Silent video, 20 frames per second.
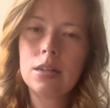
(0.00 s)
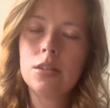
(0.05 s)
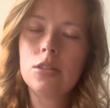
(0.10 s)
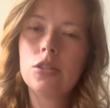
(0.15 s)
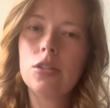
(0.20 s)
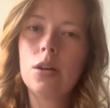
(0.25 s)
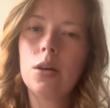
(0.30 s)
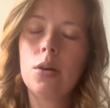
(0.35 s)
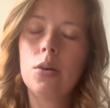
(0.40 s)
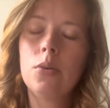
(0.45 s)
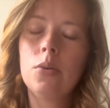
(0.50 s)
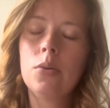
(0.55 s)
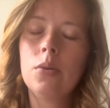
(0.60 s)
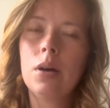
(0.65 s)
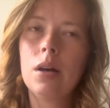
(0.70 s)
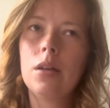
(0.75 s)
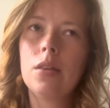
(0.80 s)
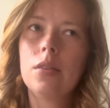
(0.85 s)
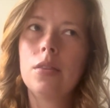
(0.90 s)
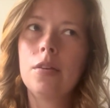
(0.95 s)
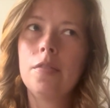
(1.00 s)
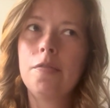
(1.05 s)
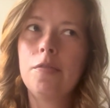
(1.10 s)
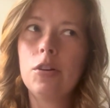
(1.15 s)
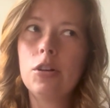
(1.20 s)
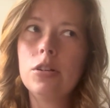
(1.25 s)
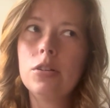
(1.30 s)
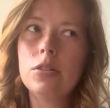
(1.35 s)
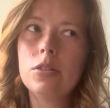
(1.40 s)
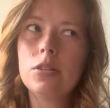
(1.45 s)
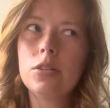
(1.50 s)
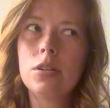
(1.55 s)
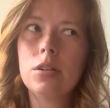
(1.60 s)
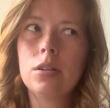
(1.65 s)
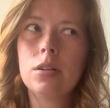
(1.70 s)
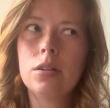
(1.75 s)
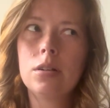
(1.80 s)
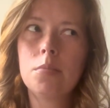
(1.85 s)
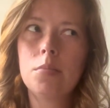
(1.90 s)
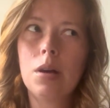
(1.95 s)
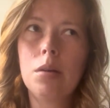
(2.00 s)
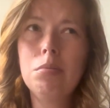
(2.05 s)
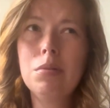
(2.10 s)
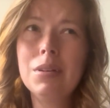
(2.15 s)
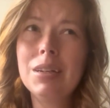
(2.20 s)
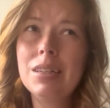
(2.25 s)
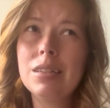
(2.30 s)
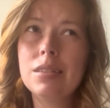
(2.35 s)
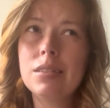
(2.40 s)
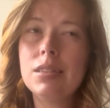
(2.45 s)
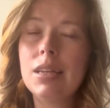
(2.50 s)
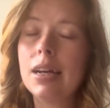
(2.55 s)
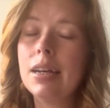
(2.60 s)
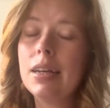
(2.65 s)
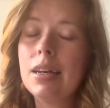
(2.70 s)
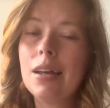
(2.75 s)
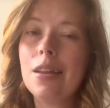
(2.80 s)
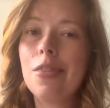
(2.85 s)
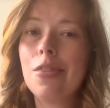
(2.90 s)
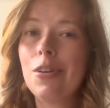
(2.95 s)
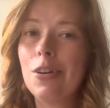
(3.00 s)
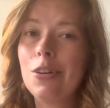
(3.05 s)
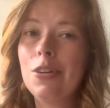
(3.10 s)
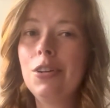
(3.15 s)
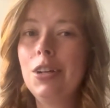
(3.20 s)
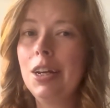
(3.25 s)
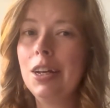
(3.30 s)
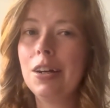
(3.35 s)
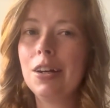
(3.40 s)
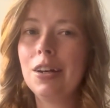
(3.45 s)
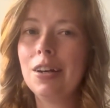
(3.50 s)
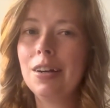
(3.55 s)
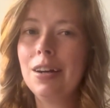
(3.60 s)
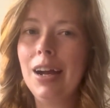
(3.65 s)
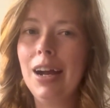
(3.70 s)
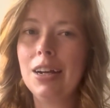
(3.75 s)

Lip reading: So the first, probably second and third year,